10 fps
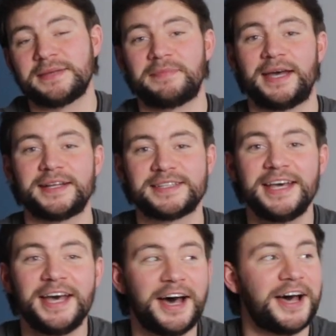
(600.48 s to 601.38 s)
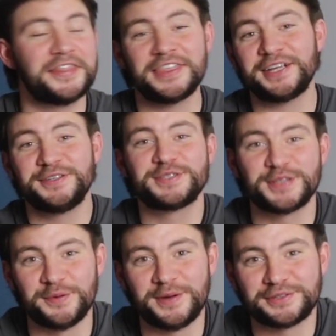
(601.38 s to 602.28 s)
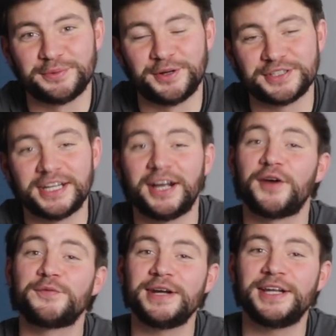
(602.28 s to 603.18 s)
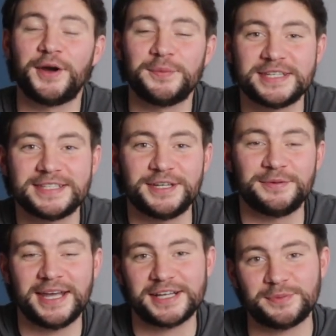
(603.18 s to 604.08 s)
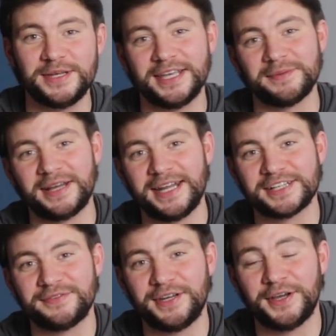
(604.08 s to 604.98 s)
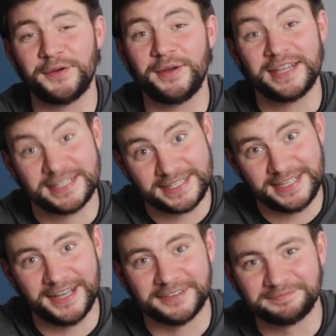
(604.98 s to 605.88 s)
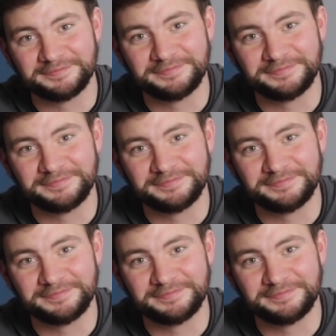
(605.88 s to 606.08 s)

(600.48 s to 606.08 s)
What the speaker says: impact. Thank you so much for watching. I really hope to see you next week in my next video. See ya.